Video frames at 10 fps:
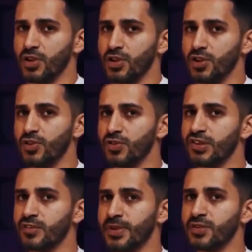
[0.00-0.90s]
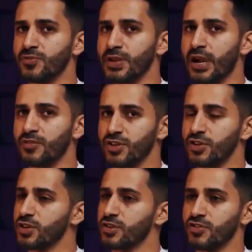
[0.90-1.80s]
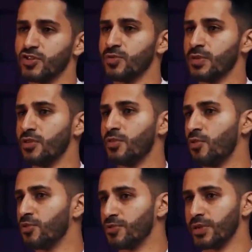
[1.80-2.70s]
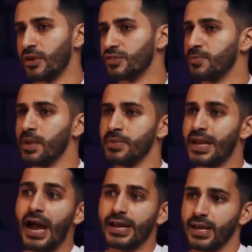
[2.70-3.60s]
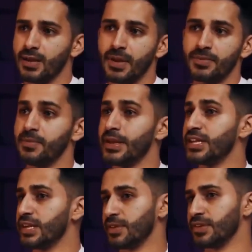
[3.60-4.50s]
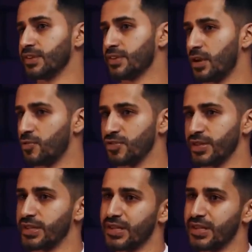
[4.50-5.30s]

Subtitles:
you can spend 3 hours and you can consume and learn more in 3 hours than maybe I can. Maybe it may take me 6 hours. So I think